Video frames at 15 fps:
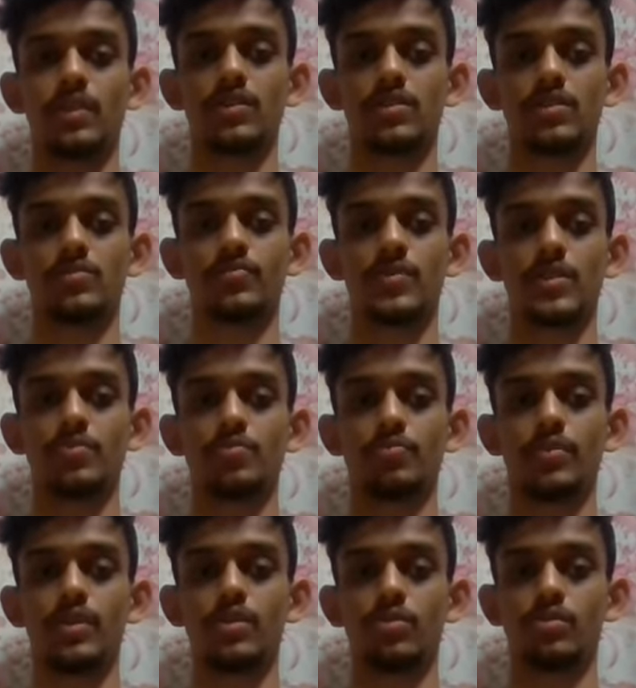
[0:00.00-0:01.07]
some
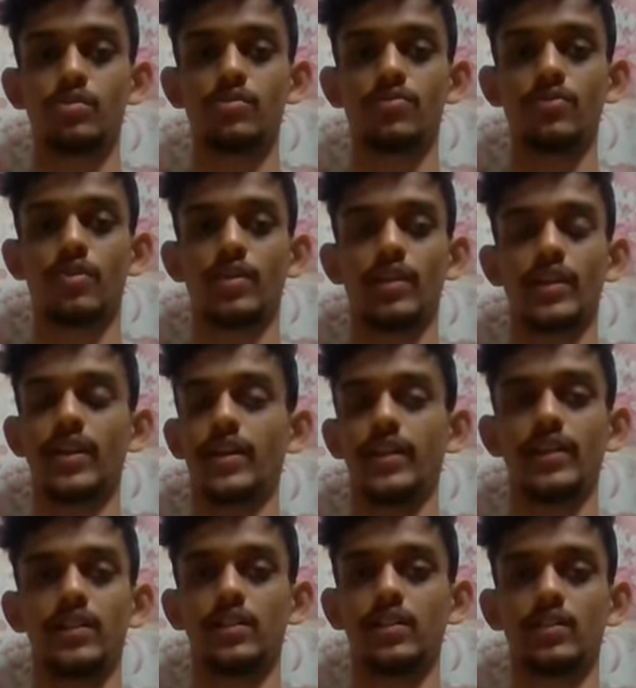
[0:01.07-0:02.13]
simple rules for
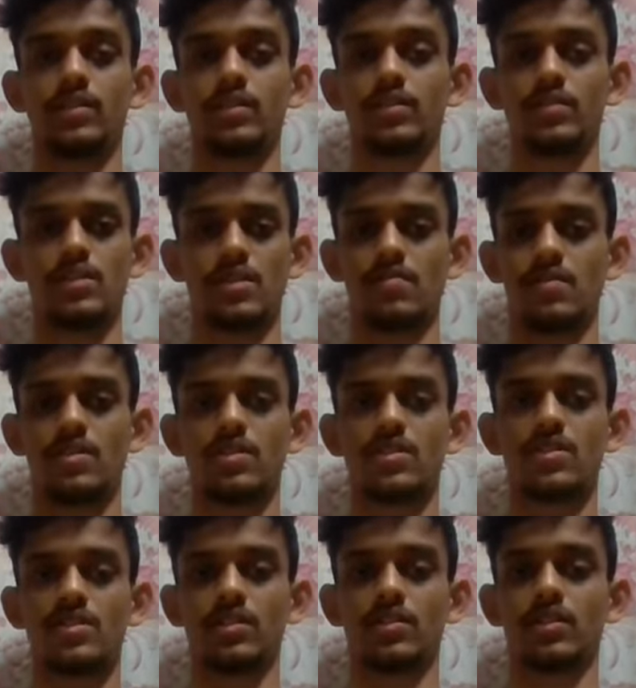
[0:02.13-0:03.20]
creating a Java
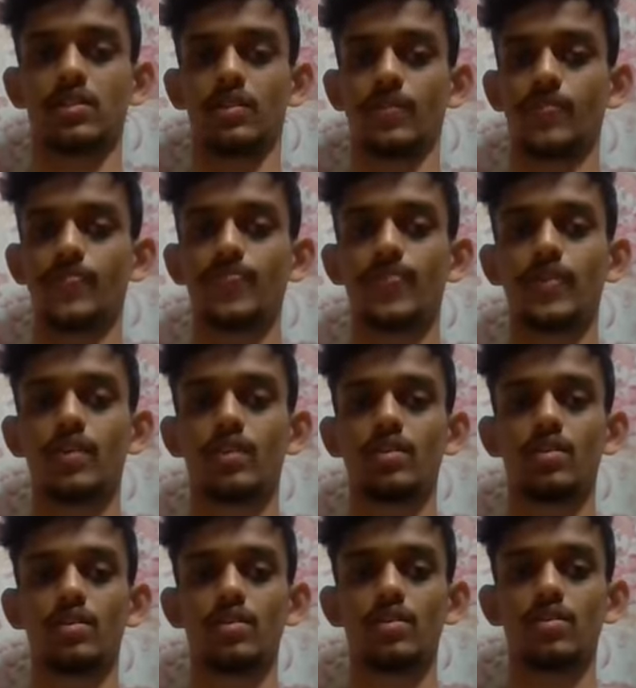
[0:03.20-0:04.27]
constructor.
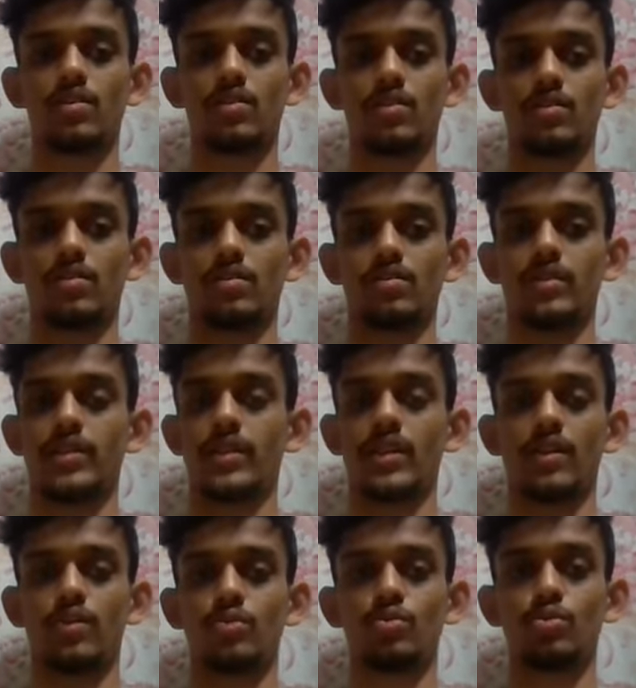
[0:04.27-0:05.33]
There
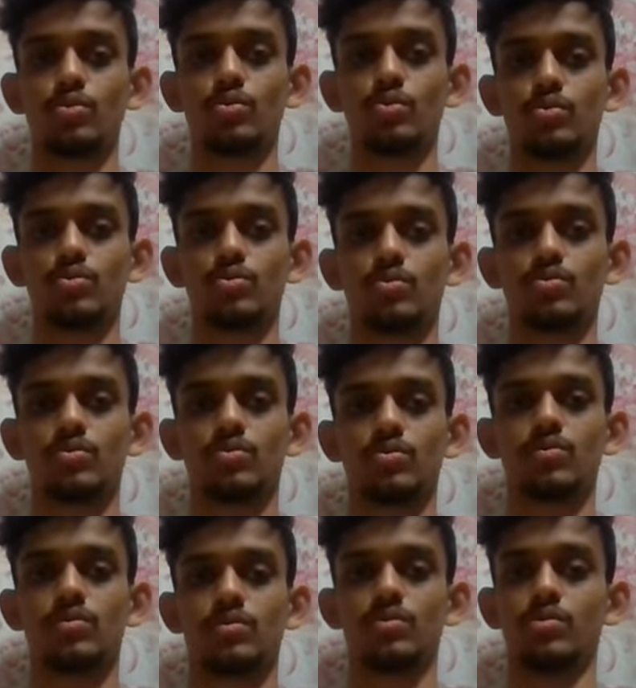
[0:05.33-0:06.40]
are two
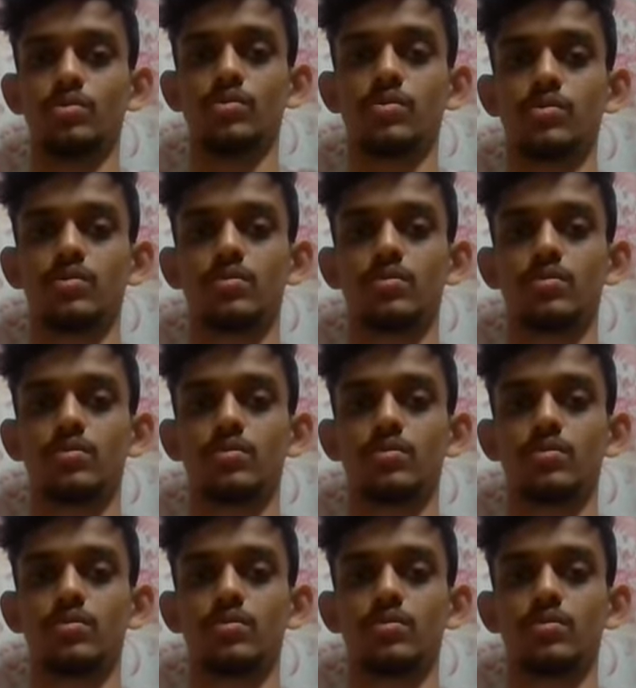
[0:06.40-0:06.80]
main